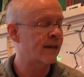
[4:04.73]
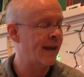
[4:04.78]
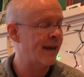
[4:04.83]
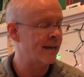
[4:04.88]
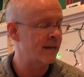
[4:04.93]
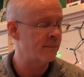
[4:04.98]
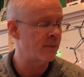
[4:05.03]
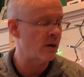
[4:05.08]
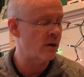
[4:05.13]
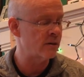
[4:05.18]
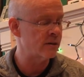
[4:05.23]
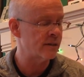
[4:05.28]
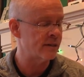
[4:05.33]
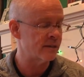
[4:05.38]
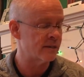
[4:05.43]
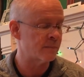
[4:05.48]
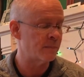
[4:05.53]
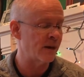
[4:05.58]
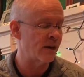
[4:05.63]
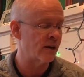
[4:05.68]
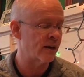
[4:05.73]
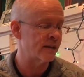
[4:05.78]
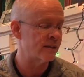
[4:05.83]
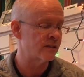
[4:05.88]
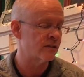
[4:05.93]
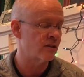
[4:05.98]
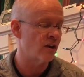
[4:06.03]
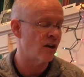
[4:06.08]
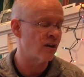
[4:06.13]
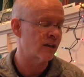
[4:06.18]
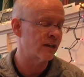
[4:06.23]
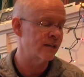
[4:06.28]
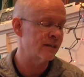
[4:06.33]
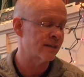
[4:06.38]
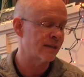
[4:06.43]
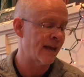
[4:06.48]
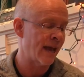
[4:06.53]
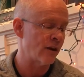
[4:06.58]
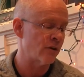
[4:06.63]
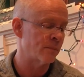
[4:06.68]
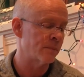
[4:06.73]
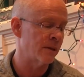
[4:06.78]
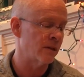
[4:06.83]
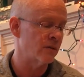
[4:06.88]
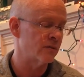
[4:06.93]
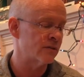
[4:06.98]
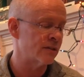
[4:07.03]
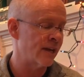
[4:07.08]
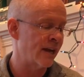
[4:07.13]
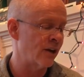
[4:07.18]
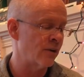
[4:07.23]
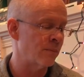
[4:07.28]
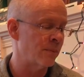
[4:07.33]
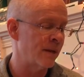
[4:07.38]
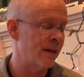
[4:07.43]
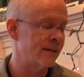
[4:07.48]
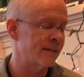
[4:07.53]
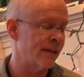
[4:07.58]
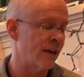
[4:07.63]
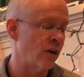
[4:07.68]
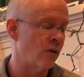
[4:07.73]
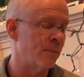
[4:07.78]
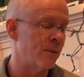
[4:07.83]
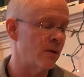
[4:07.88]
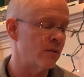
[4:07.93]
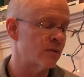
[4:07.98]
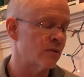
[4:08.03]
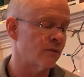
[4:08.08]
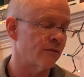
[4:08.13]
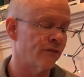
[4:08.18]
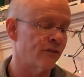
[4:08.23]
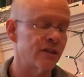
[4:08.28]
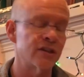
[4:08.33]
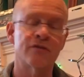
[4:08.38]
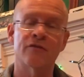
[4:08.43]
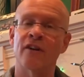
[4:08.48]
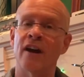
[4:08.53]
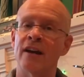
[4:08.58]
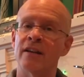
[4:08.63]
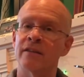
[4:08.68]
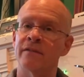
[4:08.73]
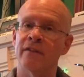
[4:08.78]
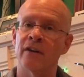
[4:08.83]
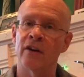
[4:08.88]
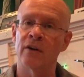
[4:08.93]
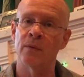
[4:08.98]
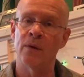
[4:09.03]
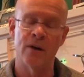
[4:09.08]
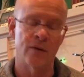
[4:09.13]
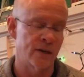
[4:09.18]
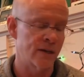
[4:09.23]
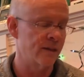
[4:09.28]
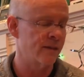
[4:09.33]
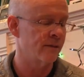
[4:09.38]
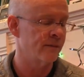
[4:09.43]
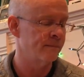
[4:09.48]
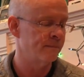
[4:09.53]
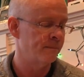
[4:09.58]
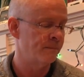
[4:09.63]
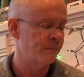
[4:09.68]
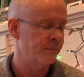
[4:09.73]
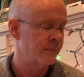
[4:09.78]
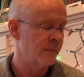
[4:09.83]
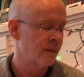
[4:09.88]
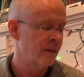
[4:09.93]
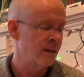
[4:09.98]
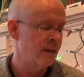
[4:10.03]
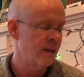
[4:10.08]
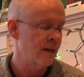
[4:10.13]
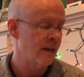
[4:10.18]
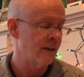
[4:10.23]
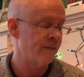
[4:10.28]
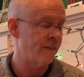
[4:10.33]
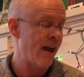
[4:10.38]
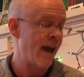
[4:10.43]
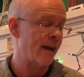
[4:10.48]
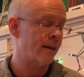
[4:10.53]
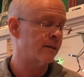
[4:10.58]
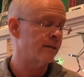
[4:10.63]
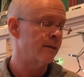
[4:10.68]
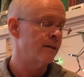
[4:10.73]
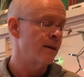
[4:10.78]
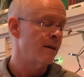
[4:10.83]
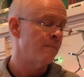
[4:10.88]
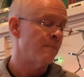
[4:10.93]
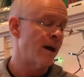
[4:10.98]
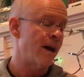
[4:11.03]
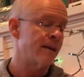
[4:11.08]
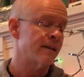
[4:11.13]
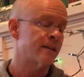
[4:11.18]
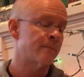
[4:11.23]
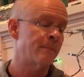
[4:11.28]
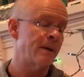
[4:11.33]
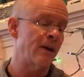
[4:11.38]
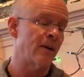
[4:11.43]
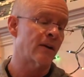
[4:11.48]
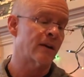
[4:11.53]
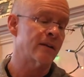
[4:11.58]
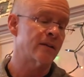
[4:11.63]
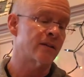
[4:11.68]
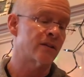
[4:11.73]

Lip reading: candy bars, asparagus, donkeys, caterpillars, airplanes, elbows, or french fries very well either. In fact, my asparagus